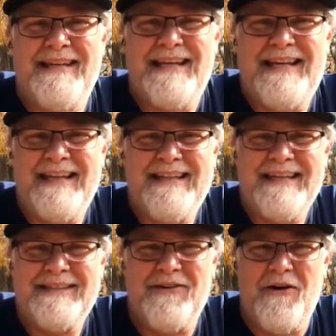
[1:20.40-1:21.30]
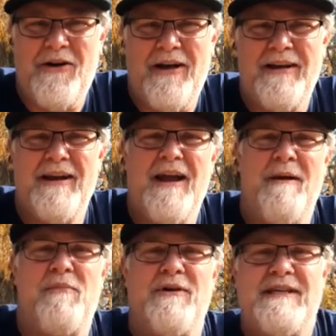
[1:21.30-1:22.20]
to get this on
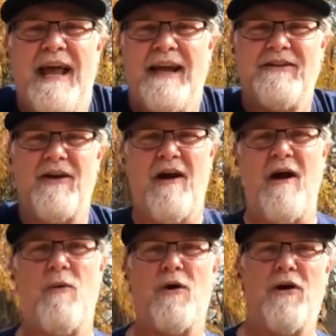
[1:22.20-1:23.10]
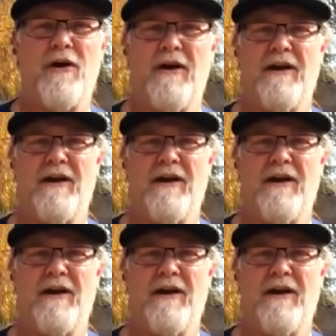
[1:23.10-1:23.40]
and protect our